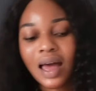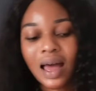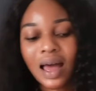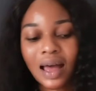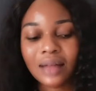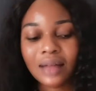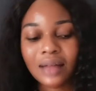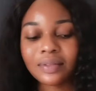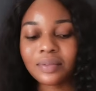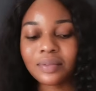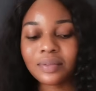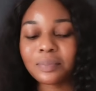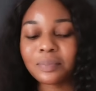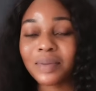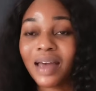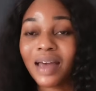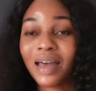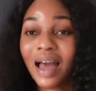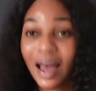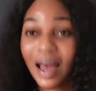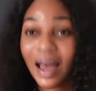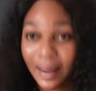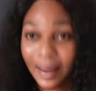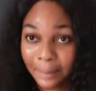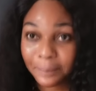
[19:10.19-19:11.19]
and be
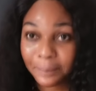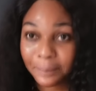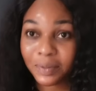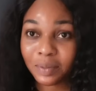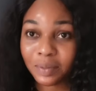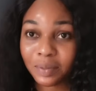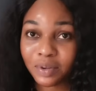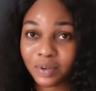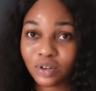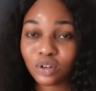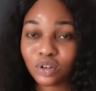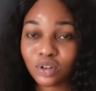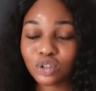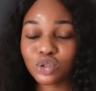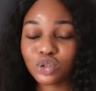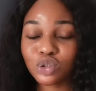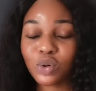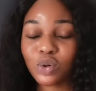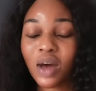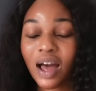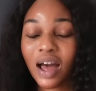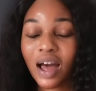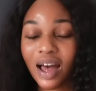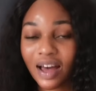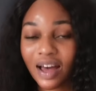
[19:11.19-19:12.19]
happy because
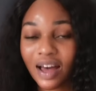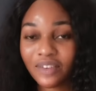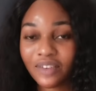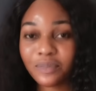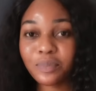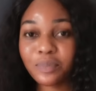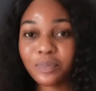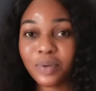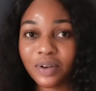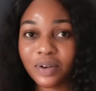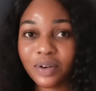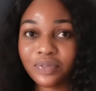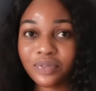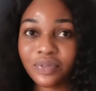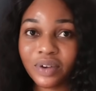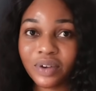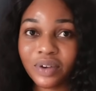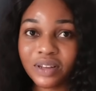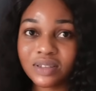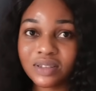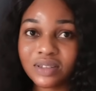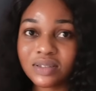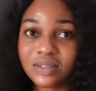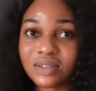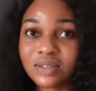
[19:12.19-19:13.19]
you have
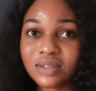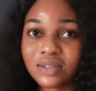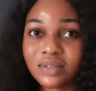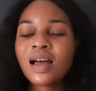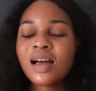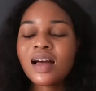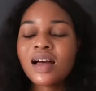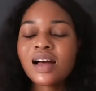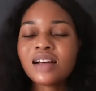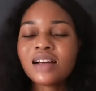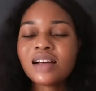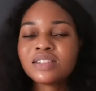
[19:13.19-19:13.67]
preference.